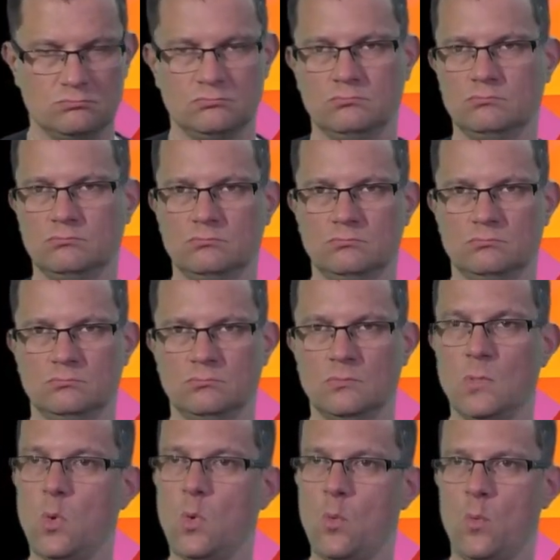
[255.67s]
And the
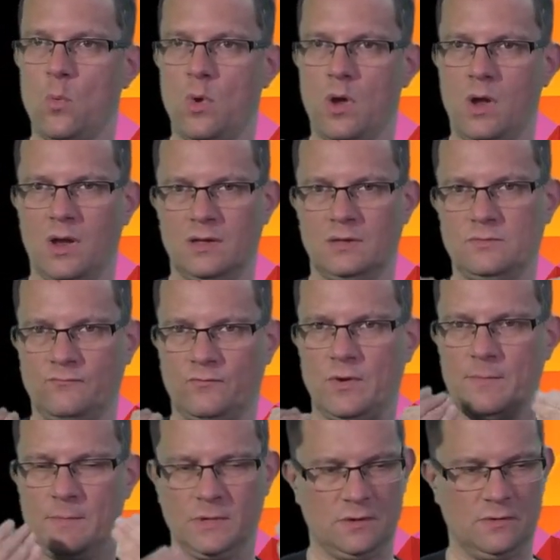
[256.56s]
last part was
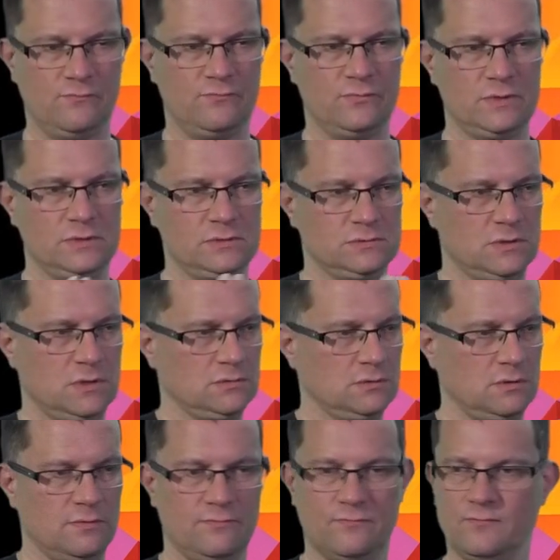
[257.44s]
about how they
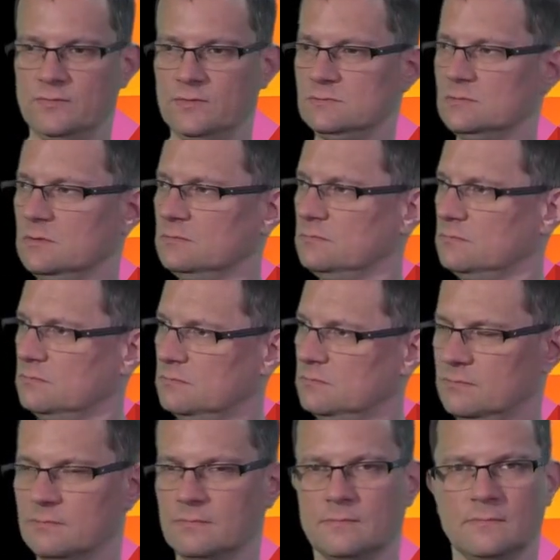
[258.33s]
received information
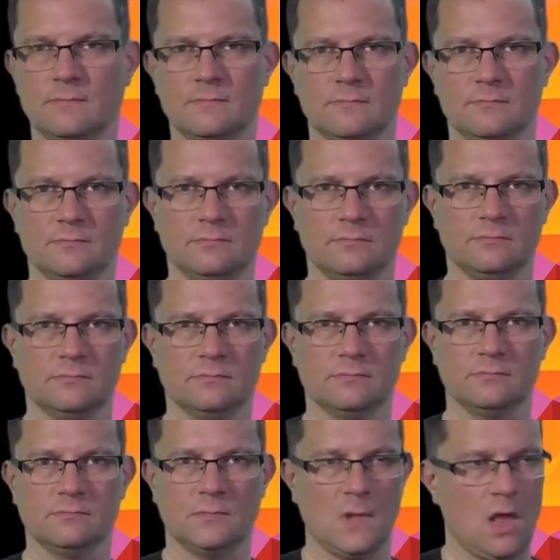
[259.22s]
about the
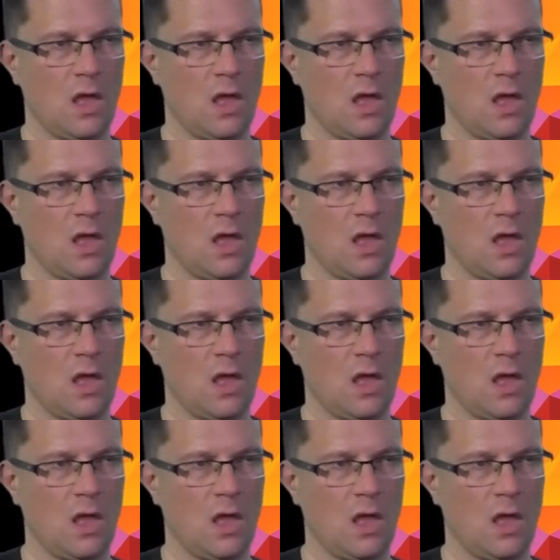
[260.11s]
products.